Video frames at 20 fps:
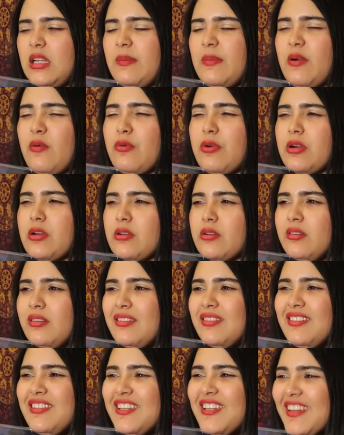weirdo
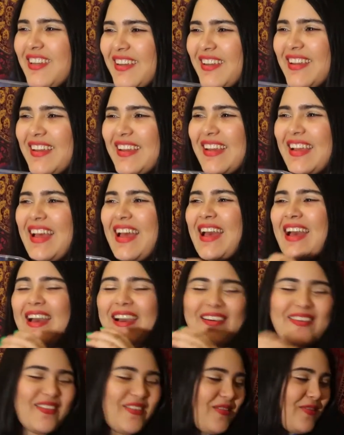
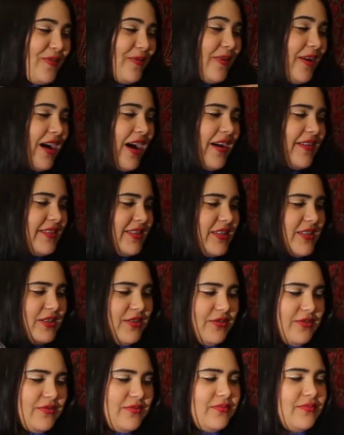who has
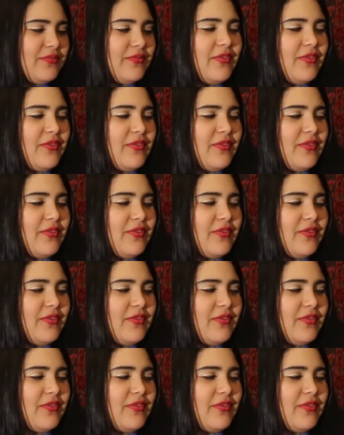two.